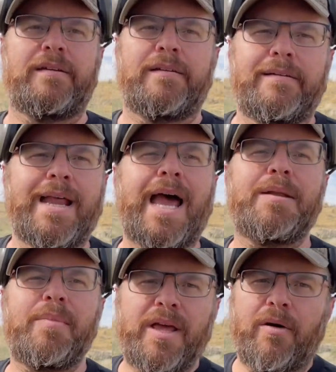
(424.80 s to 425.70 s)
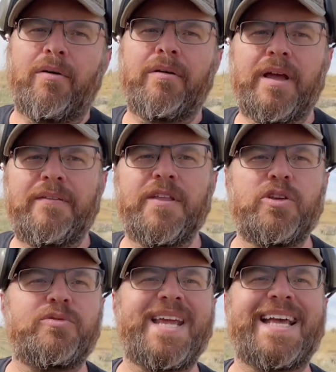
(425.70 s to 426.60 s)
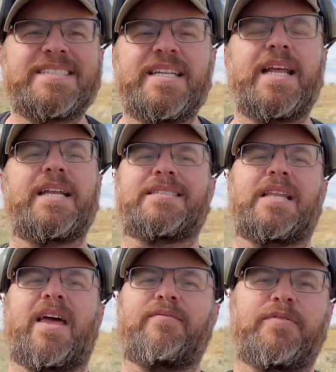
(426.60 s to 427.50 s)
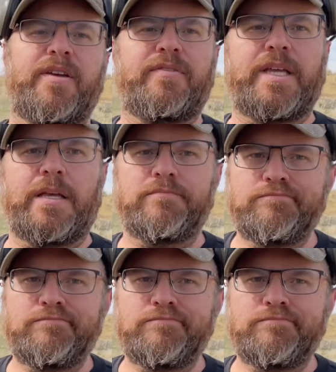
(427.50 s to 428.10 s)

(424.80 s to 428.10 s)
9 mil, and then you test it and it's 1150.